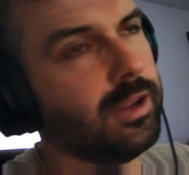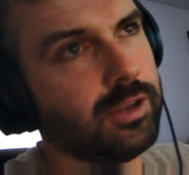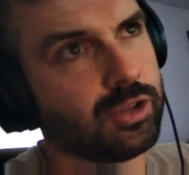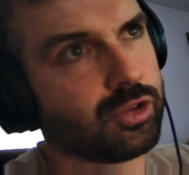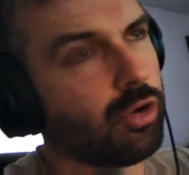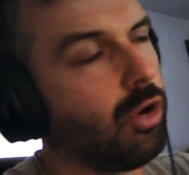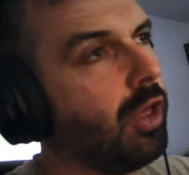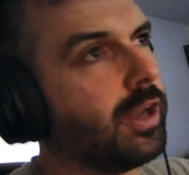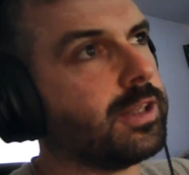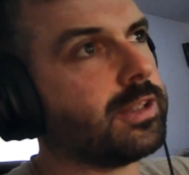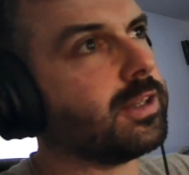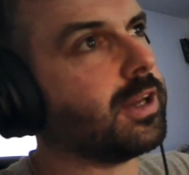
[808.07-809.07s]
These are all in
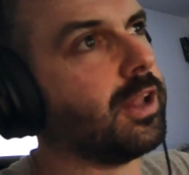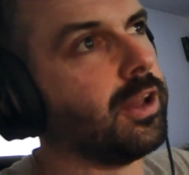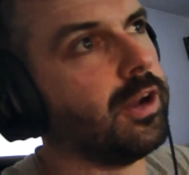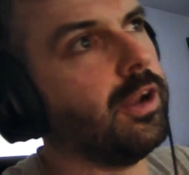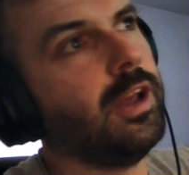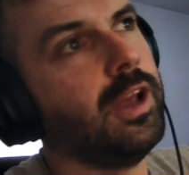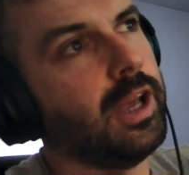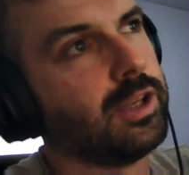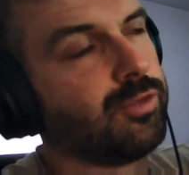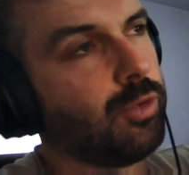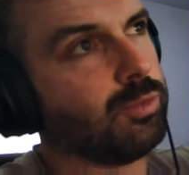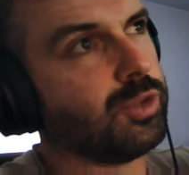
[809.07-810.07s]
it together. It's
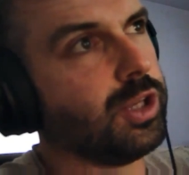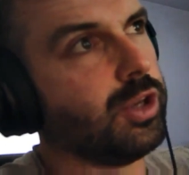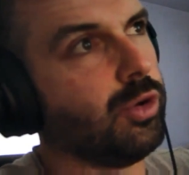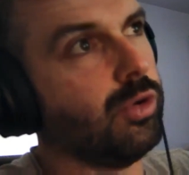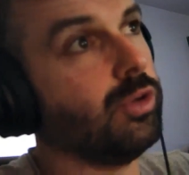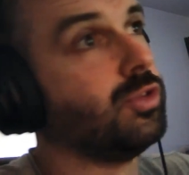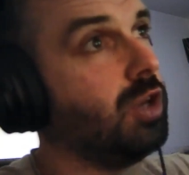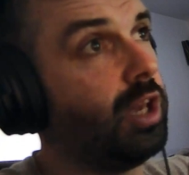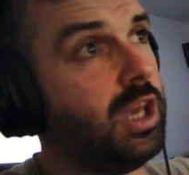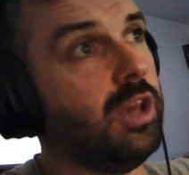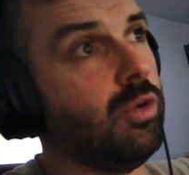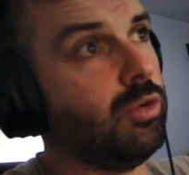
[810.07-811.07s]
from zero to
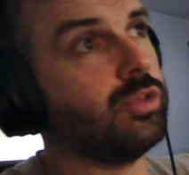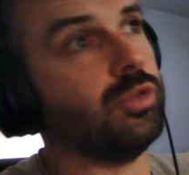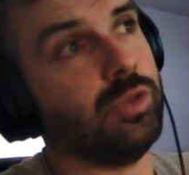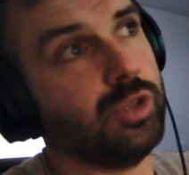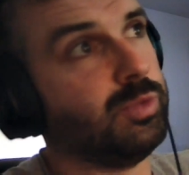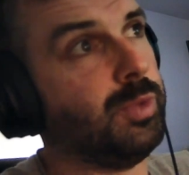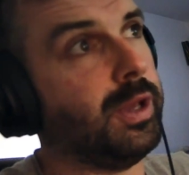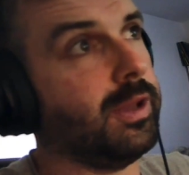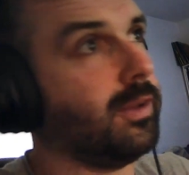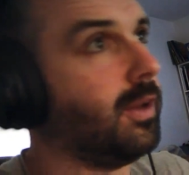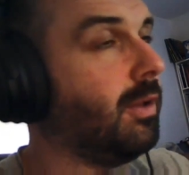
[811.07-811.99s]
hero, so to speak.